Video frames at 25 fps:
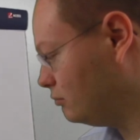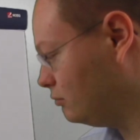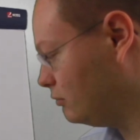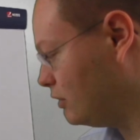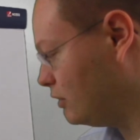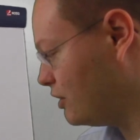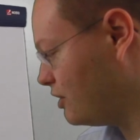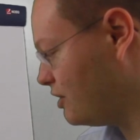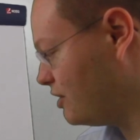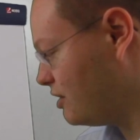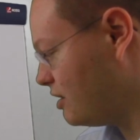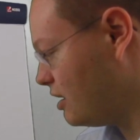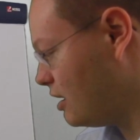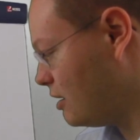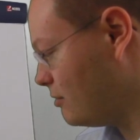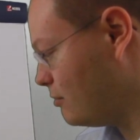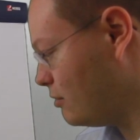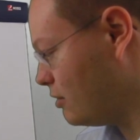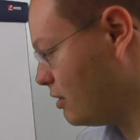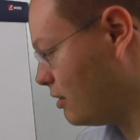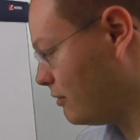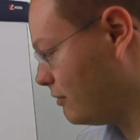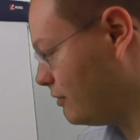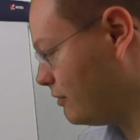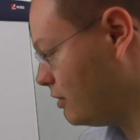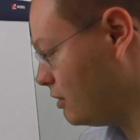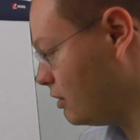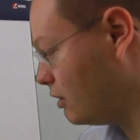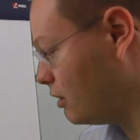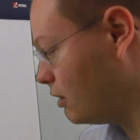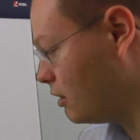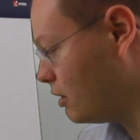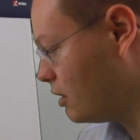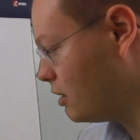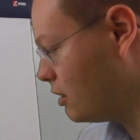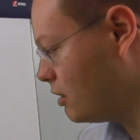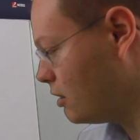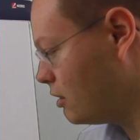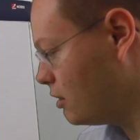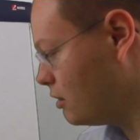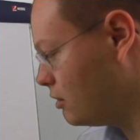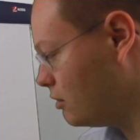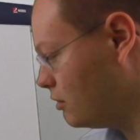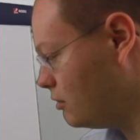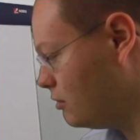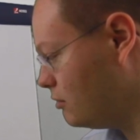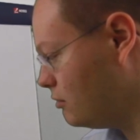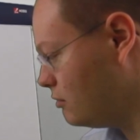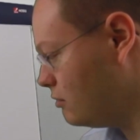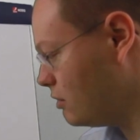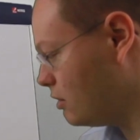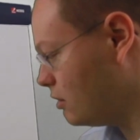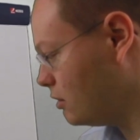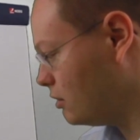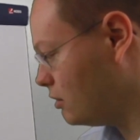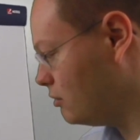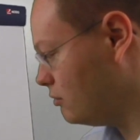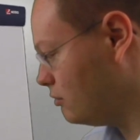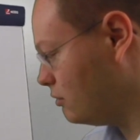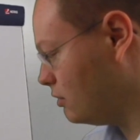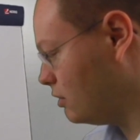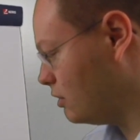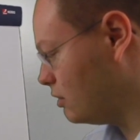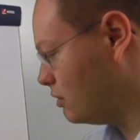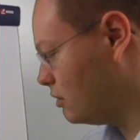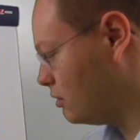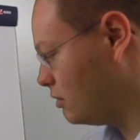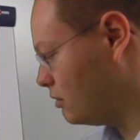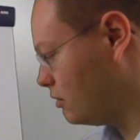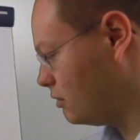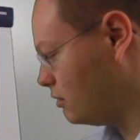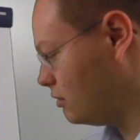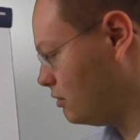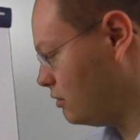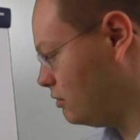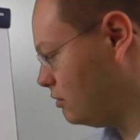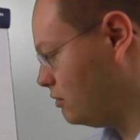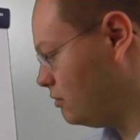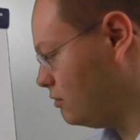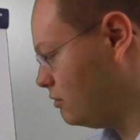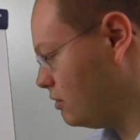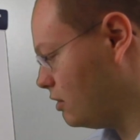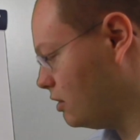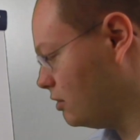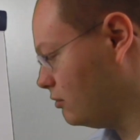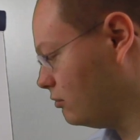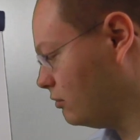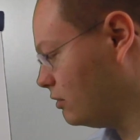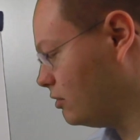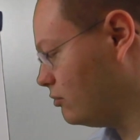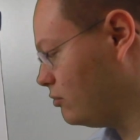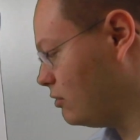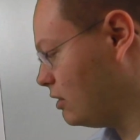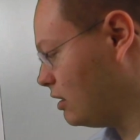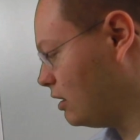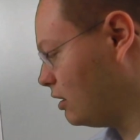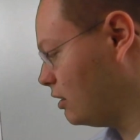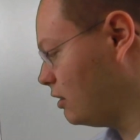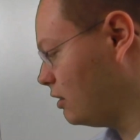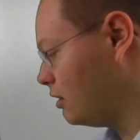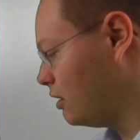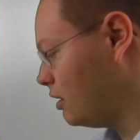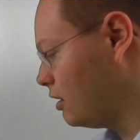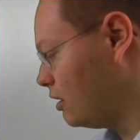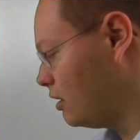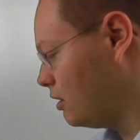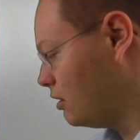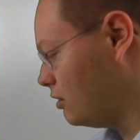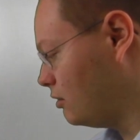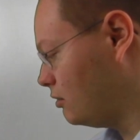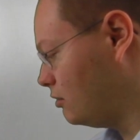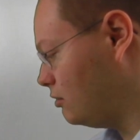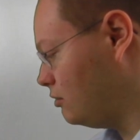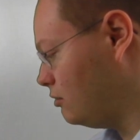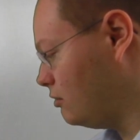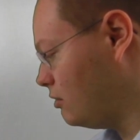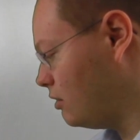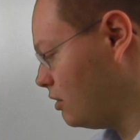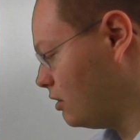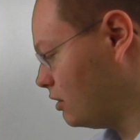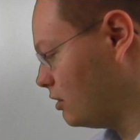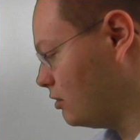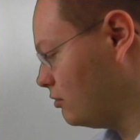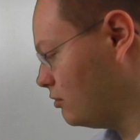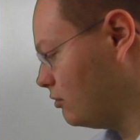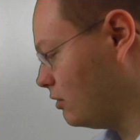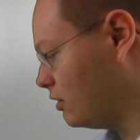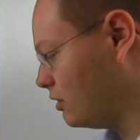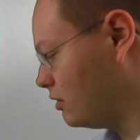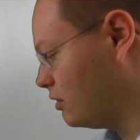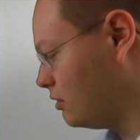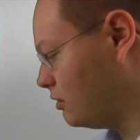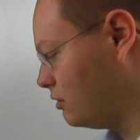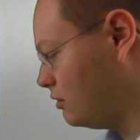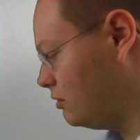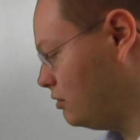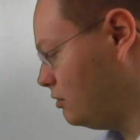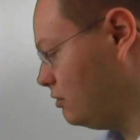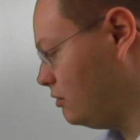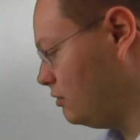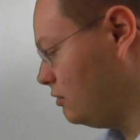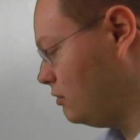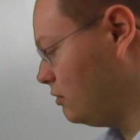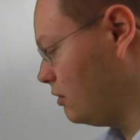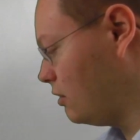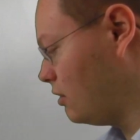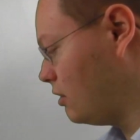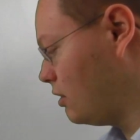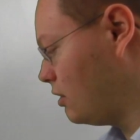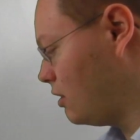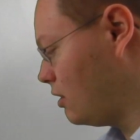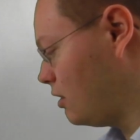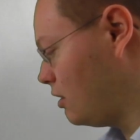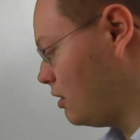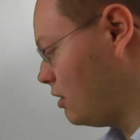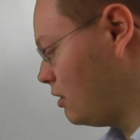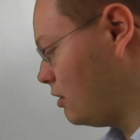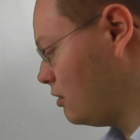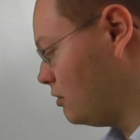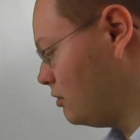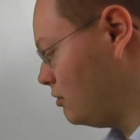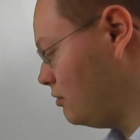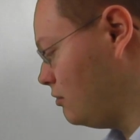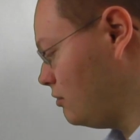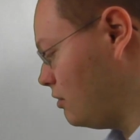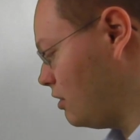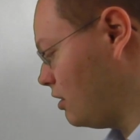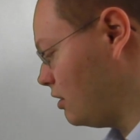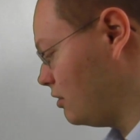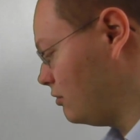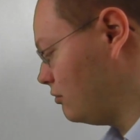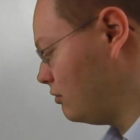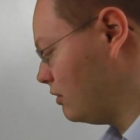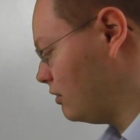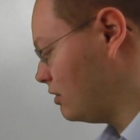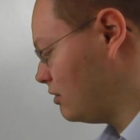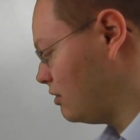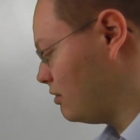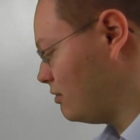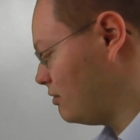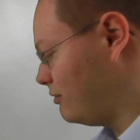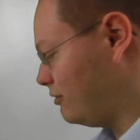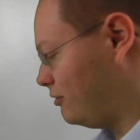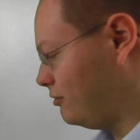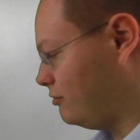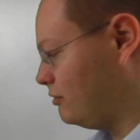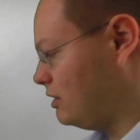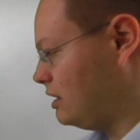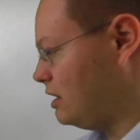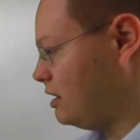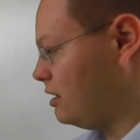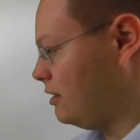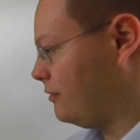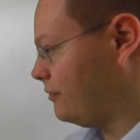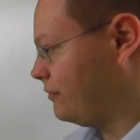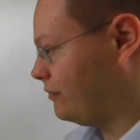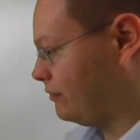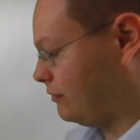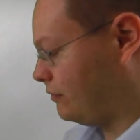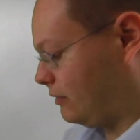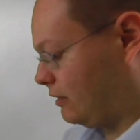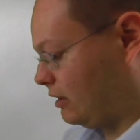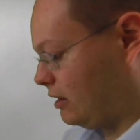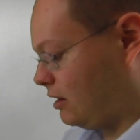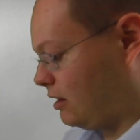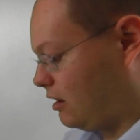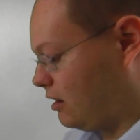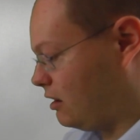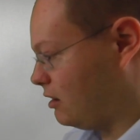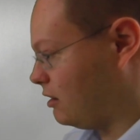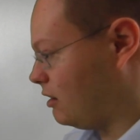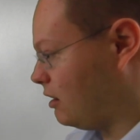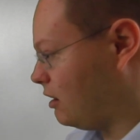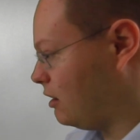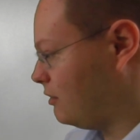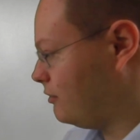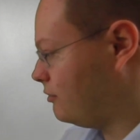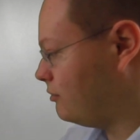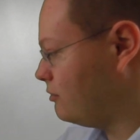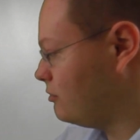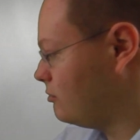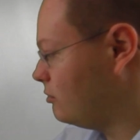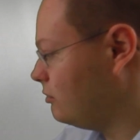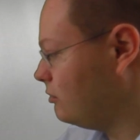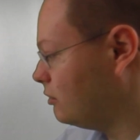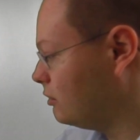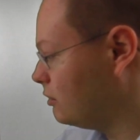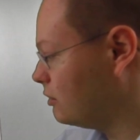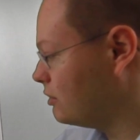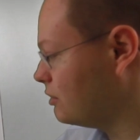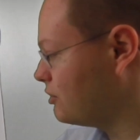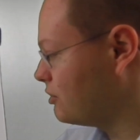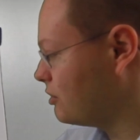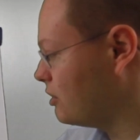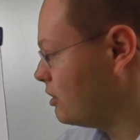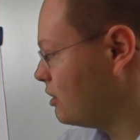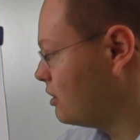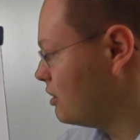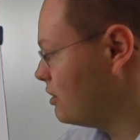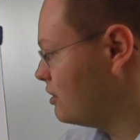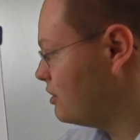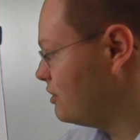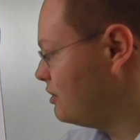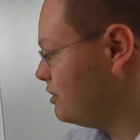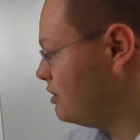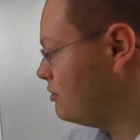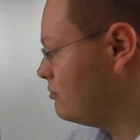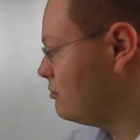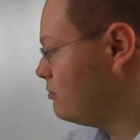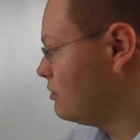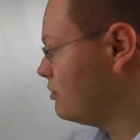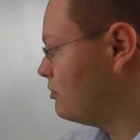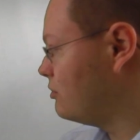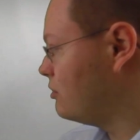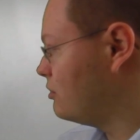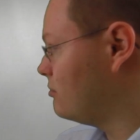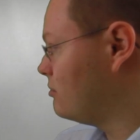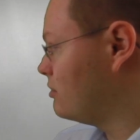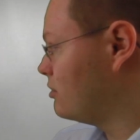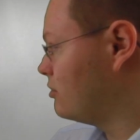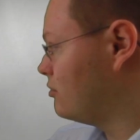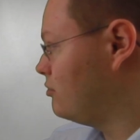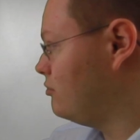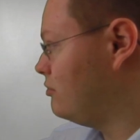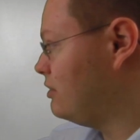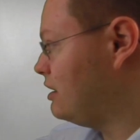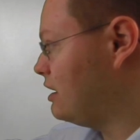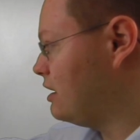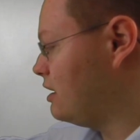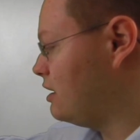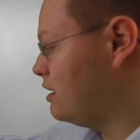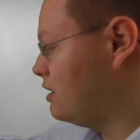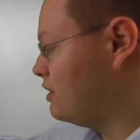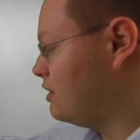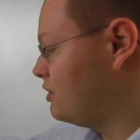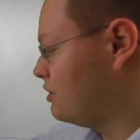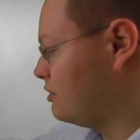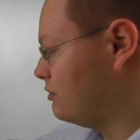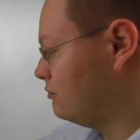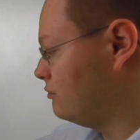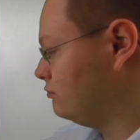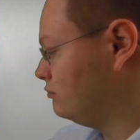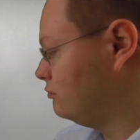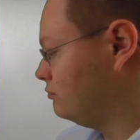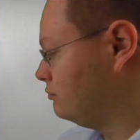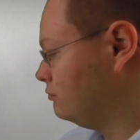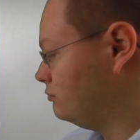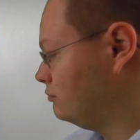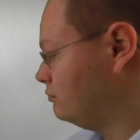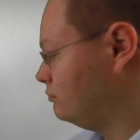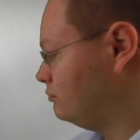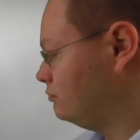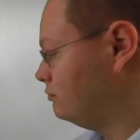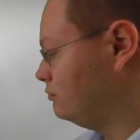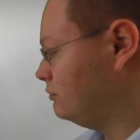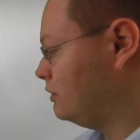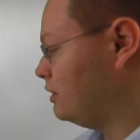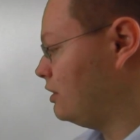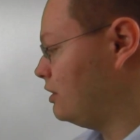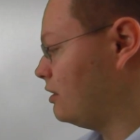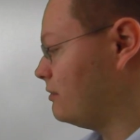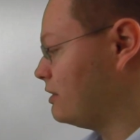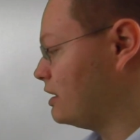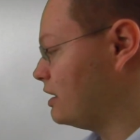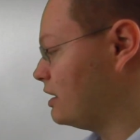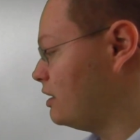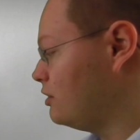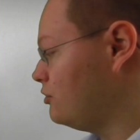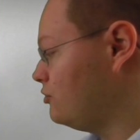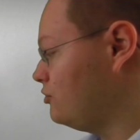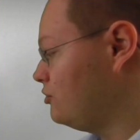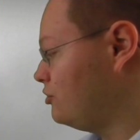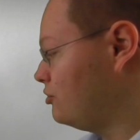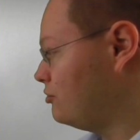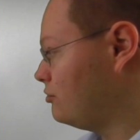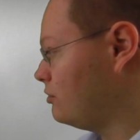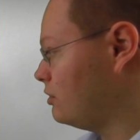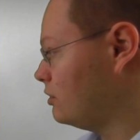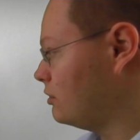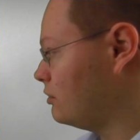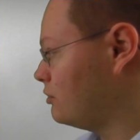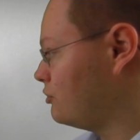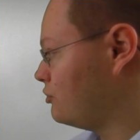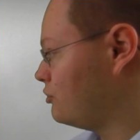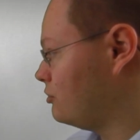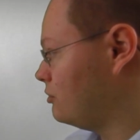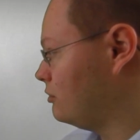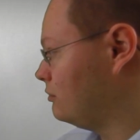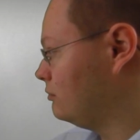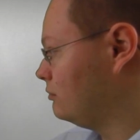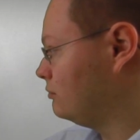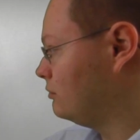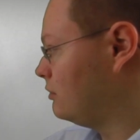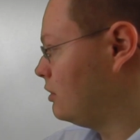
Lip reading: Let's say we have here 200, 201, 202, 203, and afterwards SQL Server creates the navigation structure.